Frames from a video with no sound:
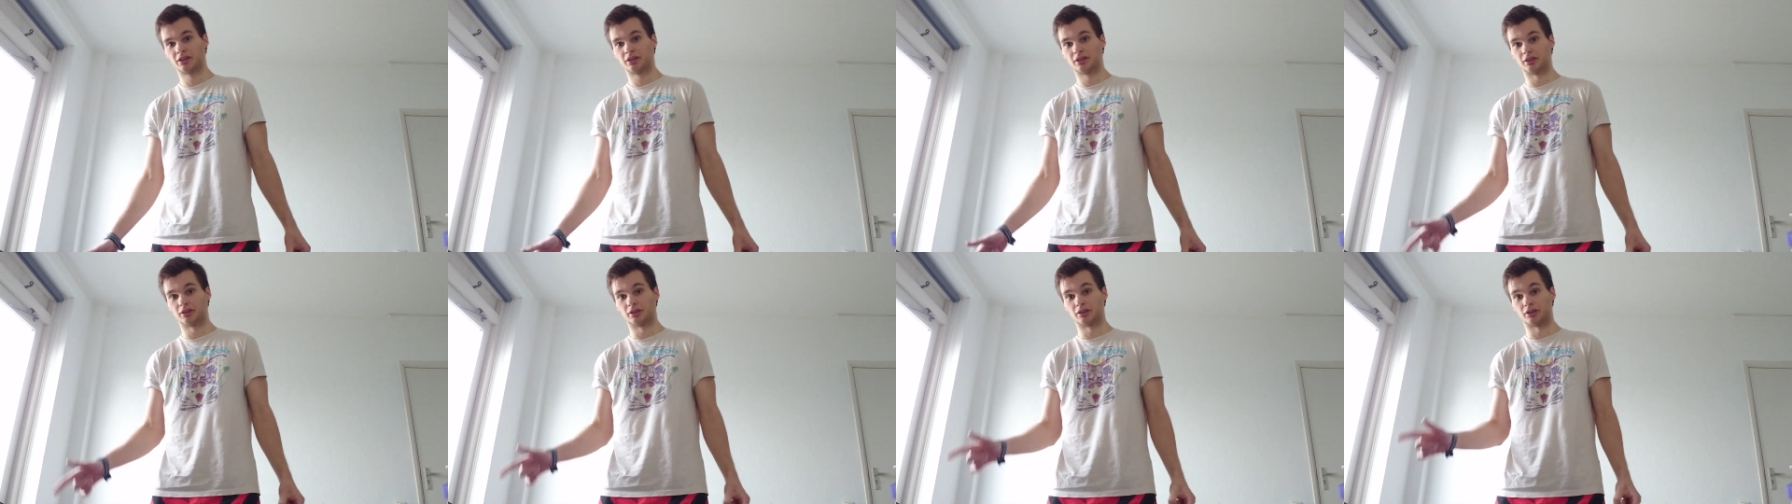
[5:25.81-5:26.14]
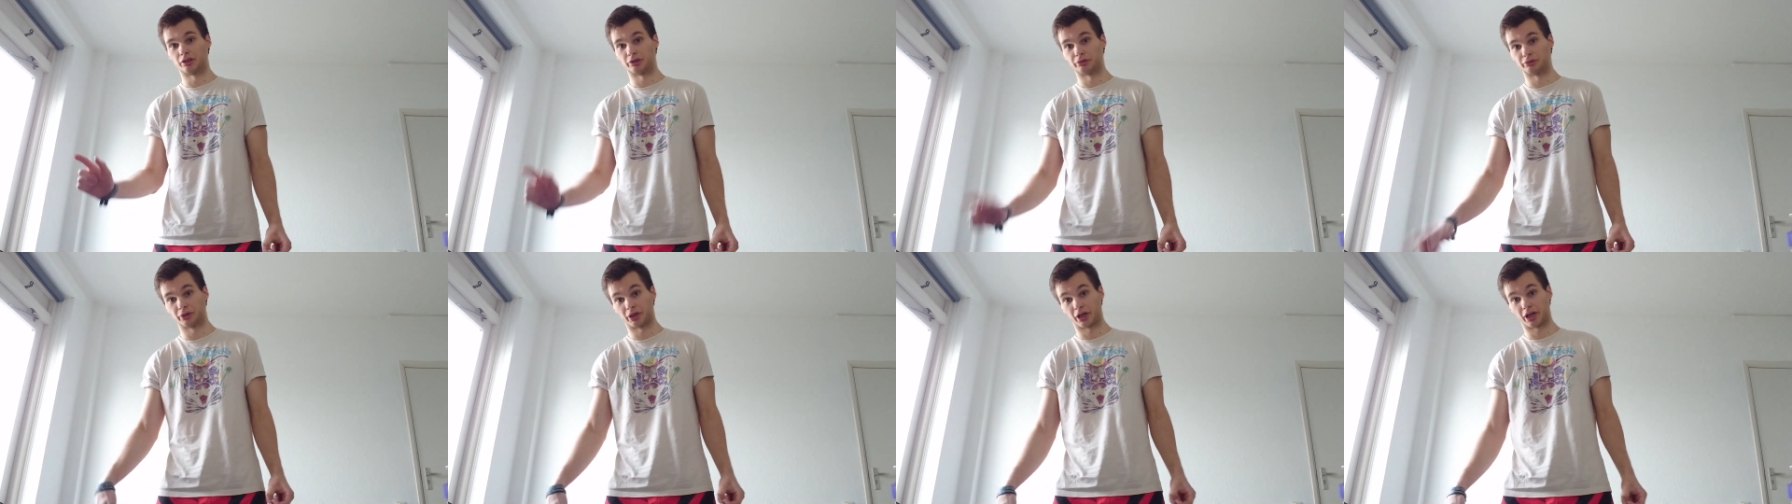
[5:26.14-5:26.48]

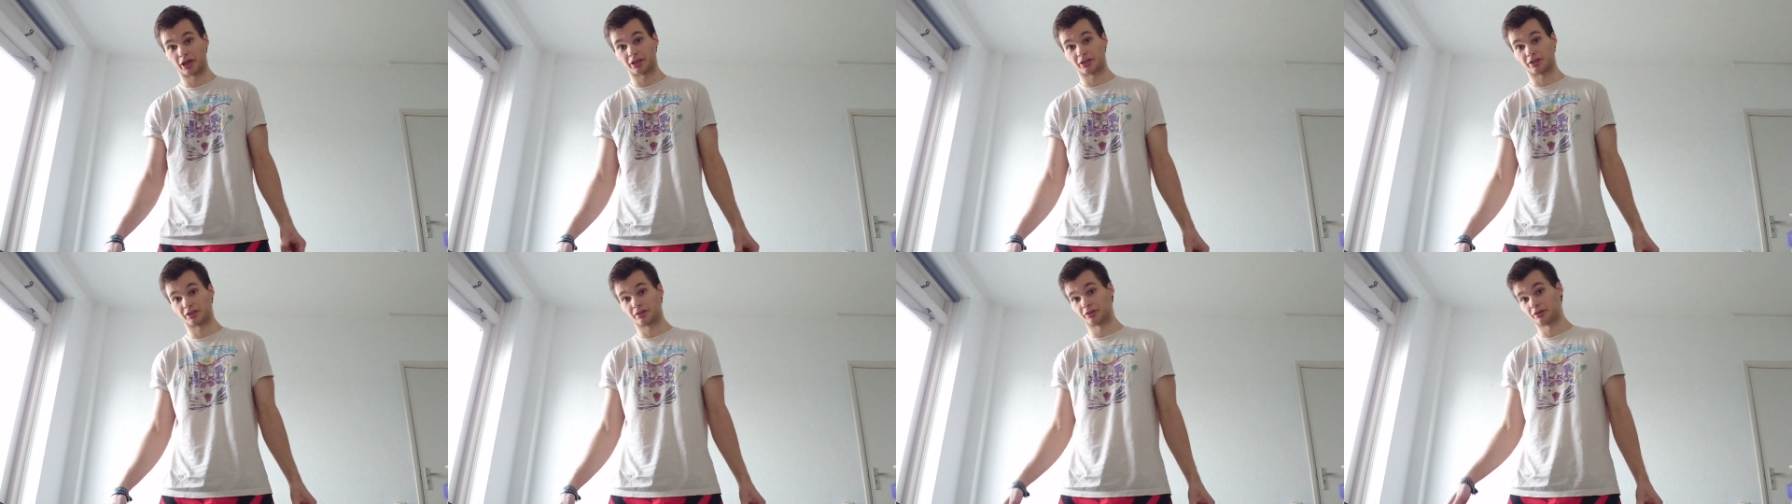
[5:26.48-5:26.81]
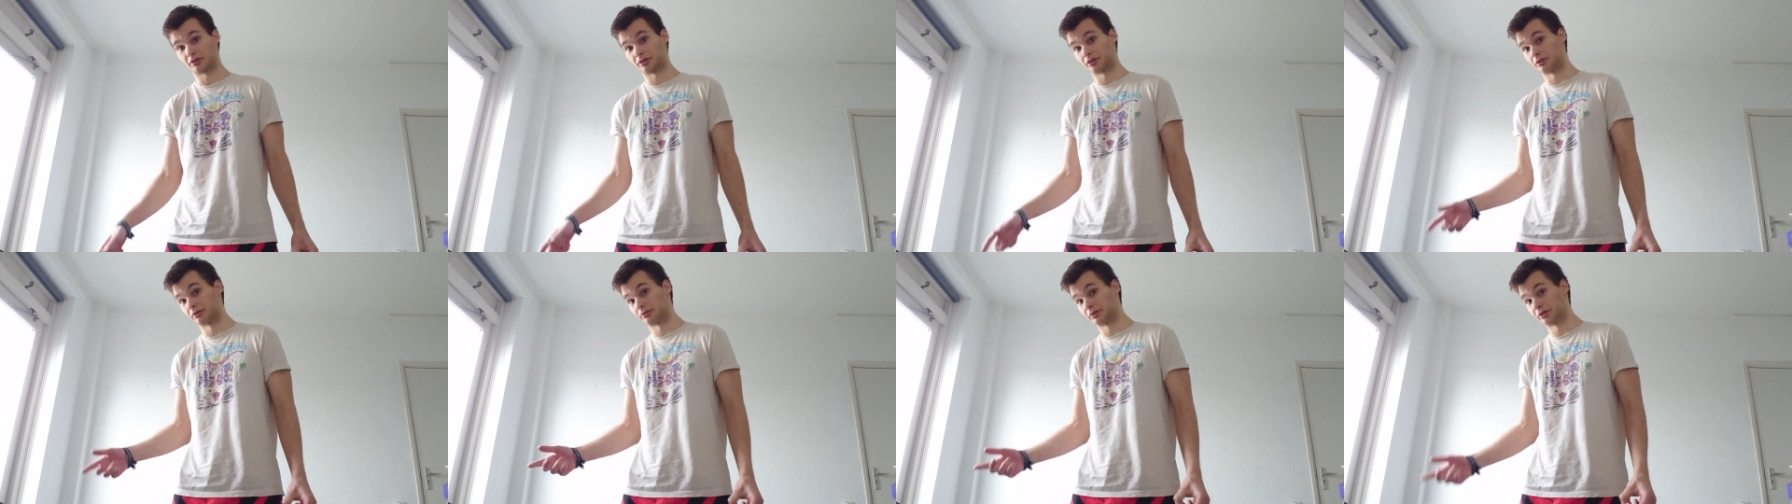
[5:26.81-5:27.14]
overhead
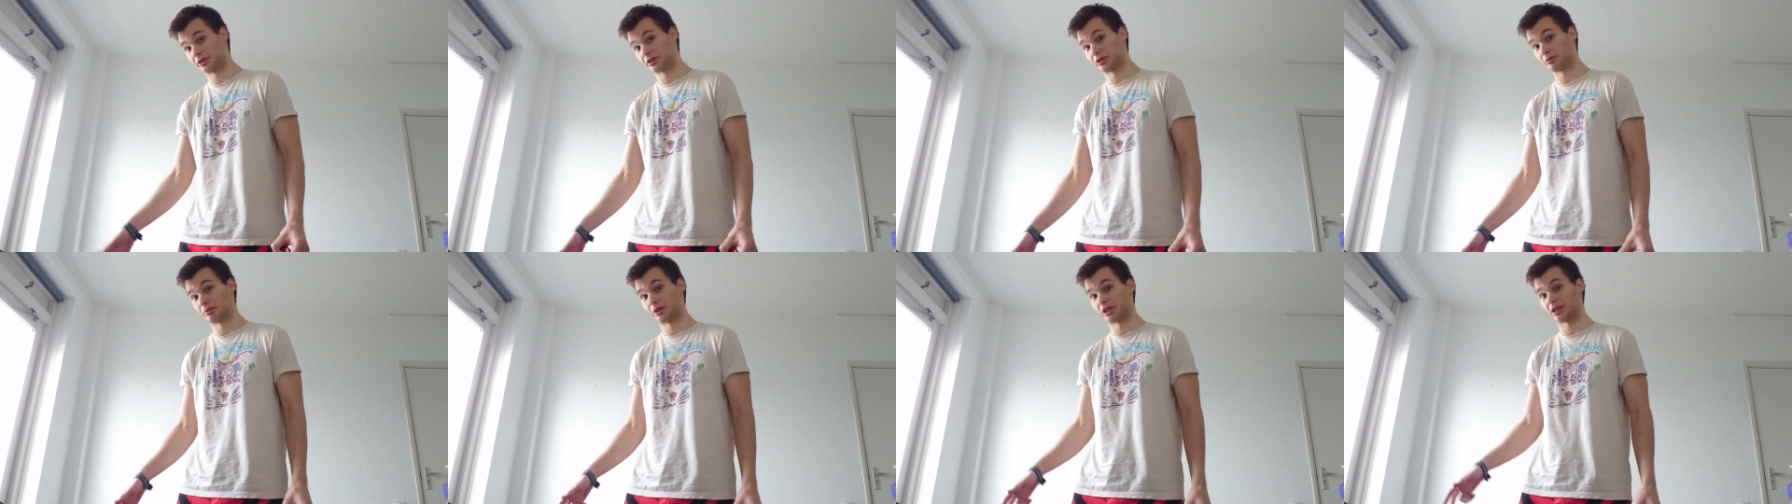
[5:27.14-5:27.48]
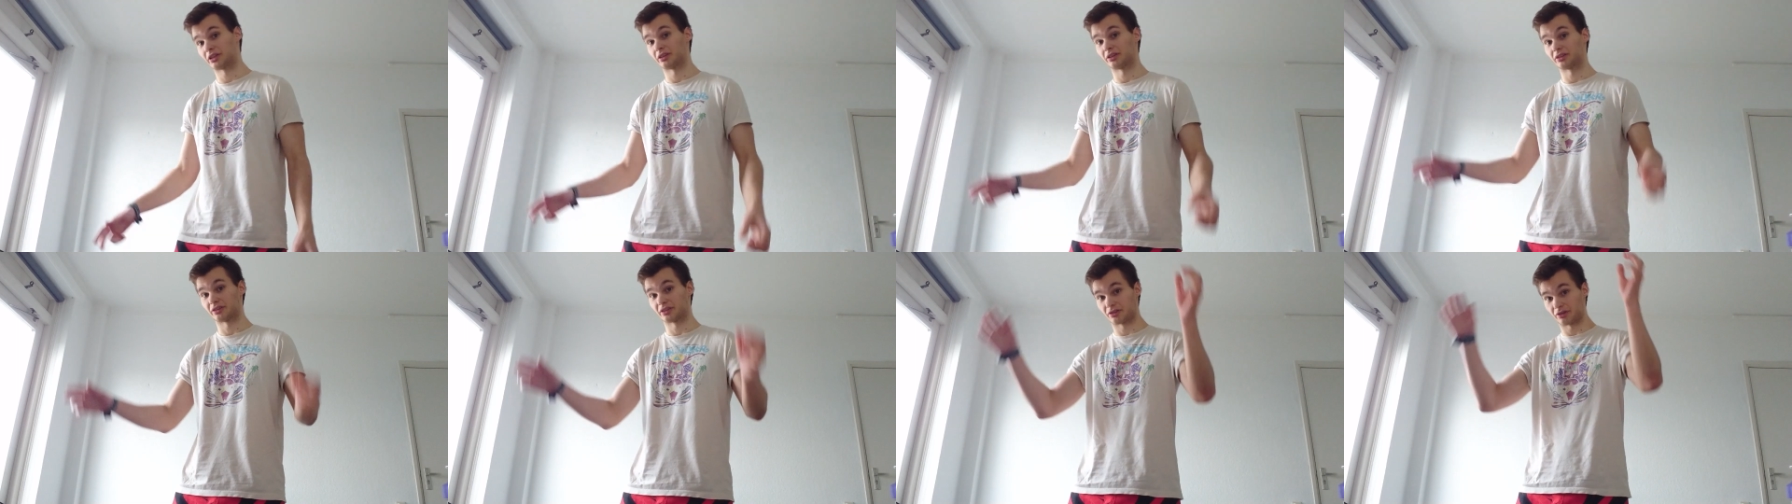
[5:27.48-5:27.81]
water
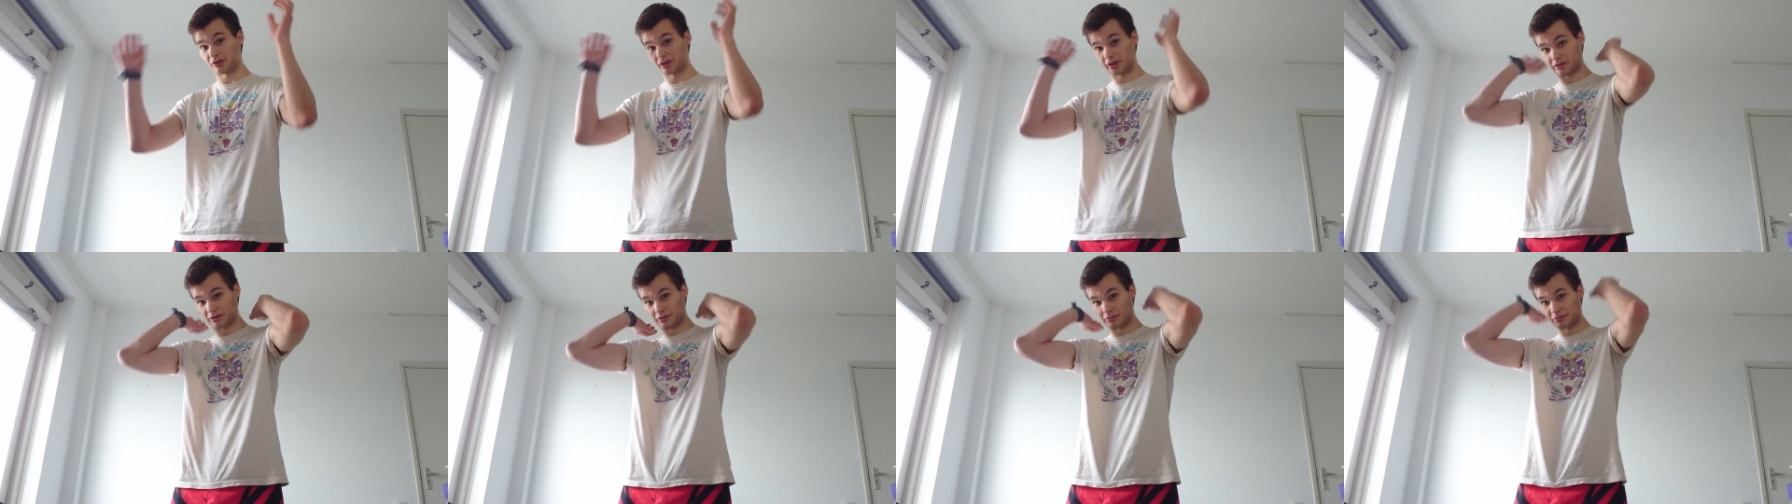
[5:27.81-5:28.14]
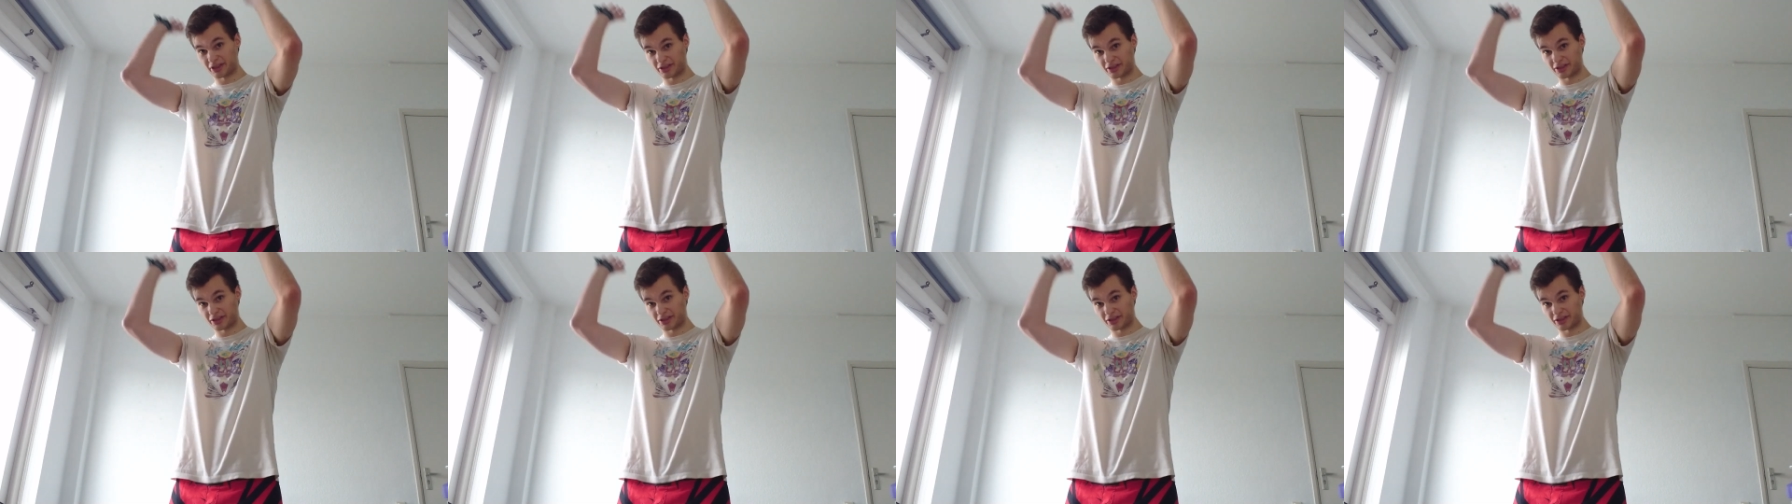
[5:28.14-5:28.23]
bottle tricep